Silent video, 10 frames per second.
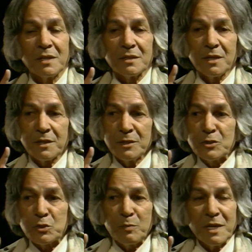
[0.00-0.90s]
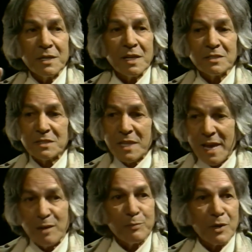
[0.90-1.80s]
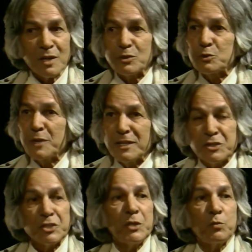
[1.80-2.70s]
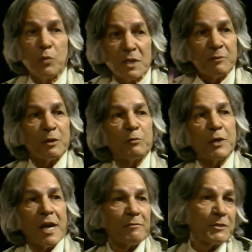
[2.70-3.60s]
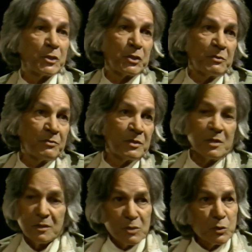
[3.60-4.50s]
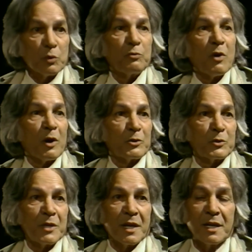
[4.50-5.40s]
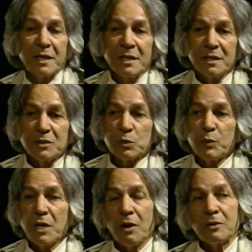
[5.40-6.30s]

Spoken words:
That instrument has helped us to achieve whatever we have achieved so far today. So we are